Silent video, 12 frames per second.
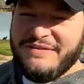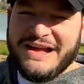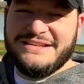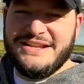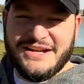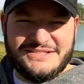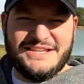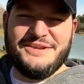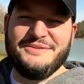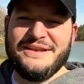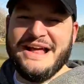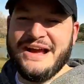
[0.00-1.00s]
got ducks that you
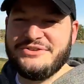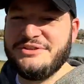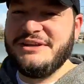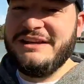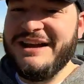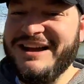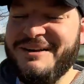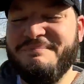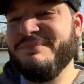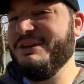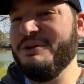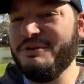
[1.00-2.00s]
can actually,
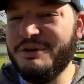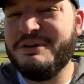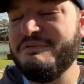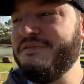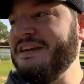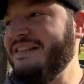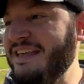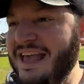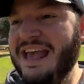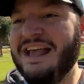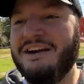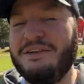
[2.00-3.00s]
you can feed. They
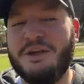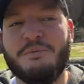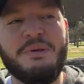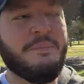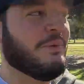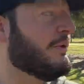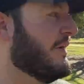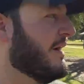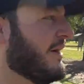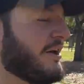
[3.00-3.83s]
hang out here. People are